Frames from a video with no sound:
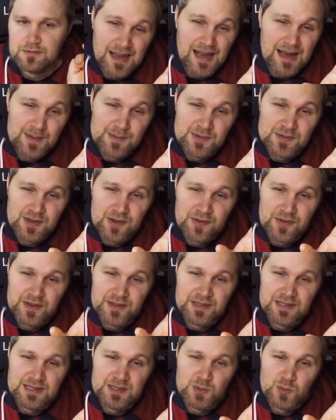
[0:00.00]
I'm sorry,
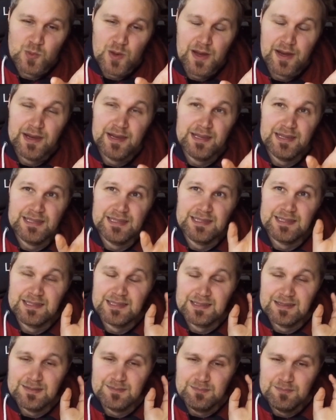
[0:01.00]
this one
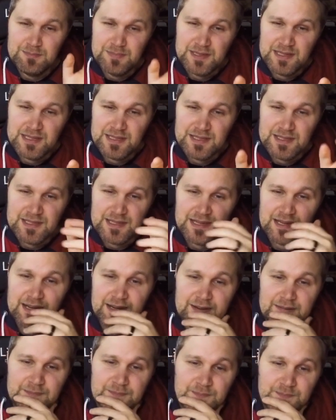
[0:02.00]
is B
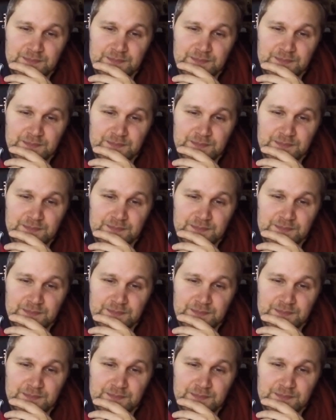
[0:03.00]
tier.